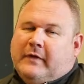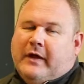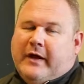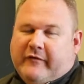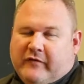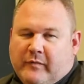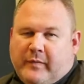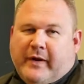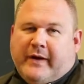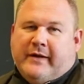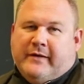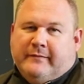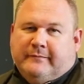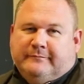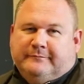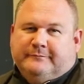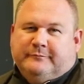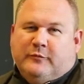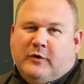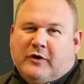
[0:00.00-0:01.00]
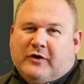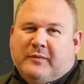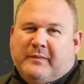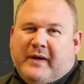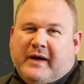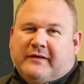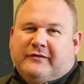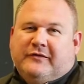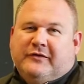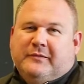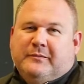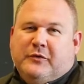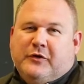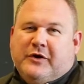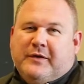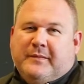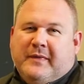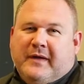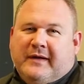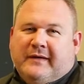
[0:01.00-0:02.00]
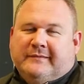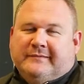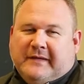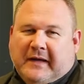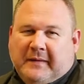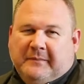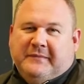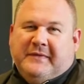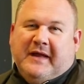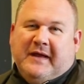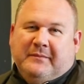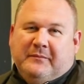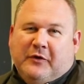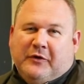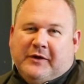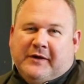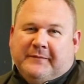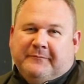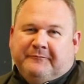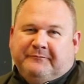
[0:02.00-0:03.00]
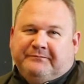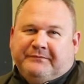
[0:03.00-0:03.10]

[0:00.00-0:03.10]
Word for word: Hey everybody, welcome back to the Mooney Minute. I'm Dan Mooney.